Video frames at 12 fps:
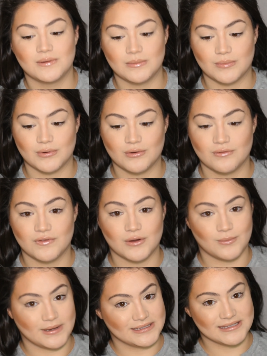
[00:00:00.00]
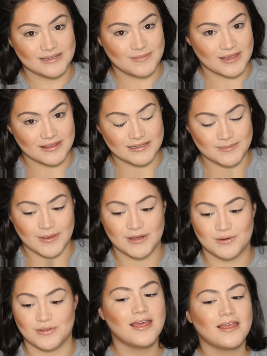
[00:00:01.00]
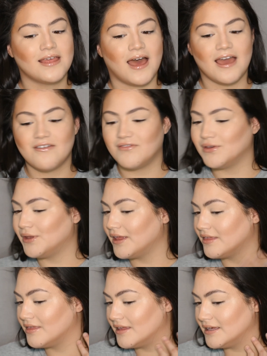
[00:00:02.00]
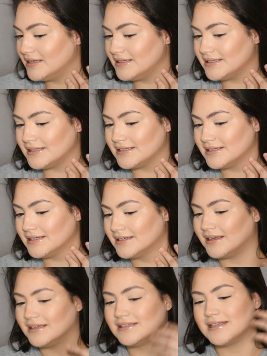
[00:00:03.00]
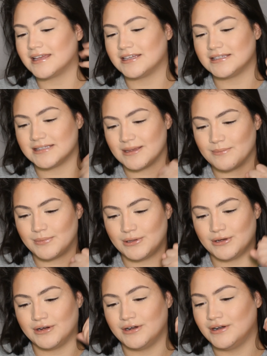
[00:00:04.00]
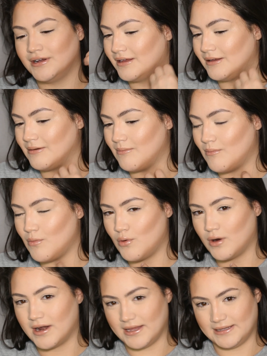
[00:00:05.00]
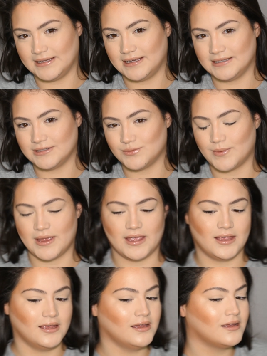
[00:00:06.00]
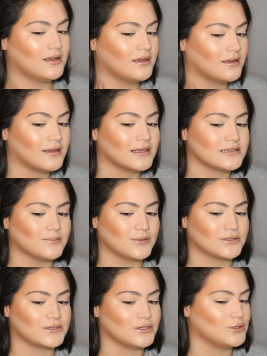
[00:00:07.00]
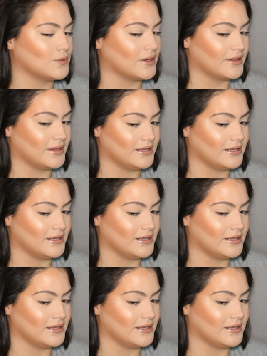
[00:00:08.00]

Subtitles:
to improve, there are ways to make this better. I feel like this is like a simpler, more elegant way as opposed to doing